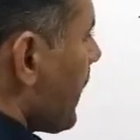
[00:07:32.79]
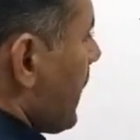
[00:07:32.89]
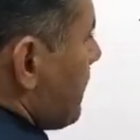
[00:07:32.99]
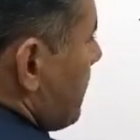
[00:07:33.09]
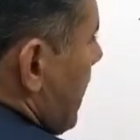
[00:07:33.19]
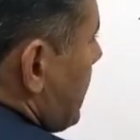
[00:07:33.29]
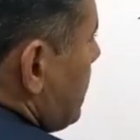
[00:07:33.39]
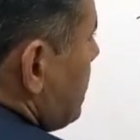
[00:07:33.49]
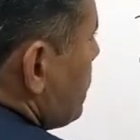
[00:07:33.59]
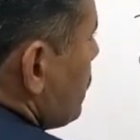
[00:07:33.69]
And
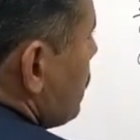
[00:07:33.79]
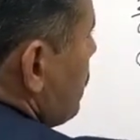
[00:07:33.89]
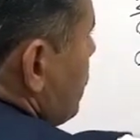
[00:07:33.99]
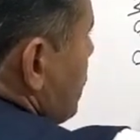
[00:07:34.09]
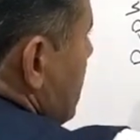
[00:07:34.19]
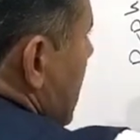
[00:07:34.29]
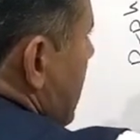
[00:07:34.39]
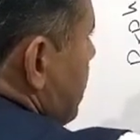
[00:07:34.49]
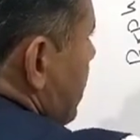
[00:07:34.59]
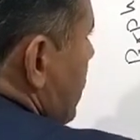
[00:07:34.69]
1, 2, 3
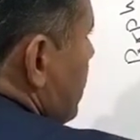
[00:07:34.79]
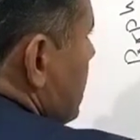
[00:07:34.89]
and 4.